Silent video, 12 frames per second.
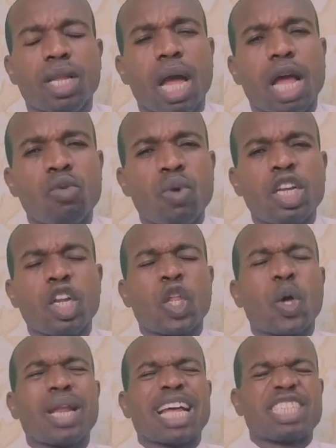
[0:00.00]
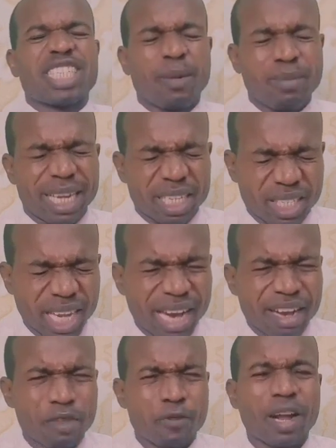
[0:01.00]
And when the Lord accepts their
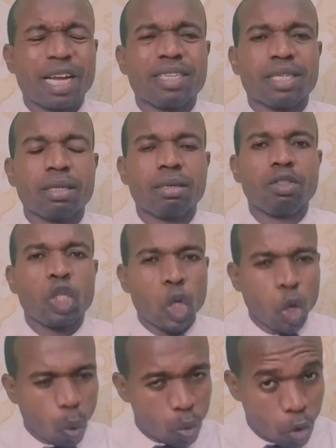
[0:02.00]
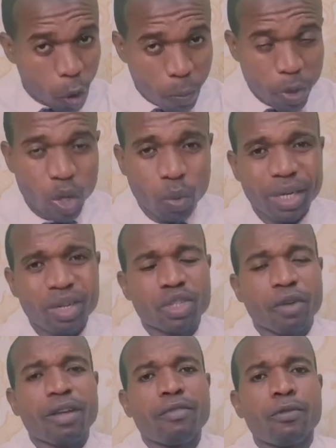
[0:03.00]
sacrifice, the Lord will open the
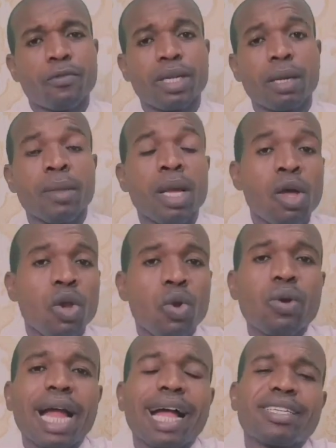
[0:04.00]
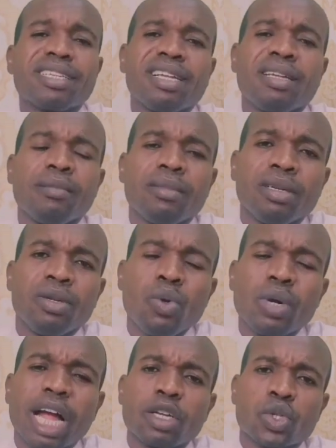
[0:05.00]
windows of heaven for them. Look
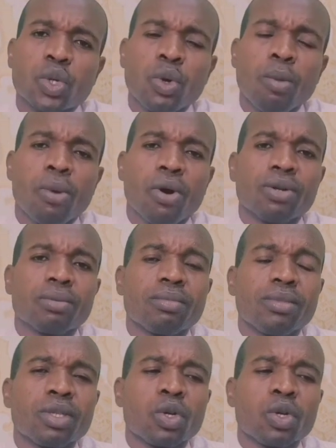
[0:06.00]
at Solomon.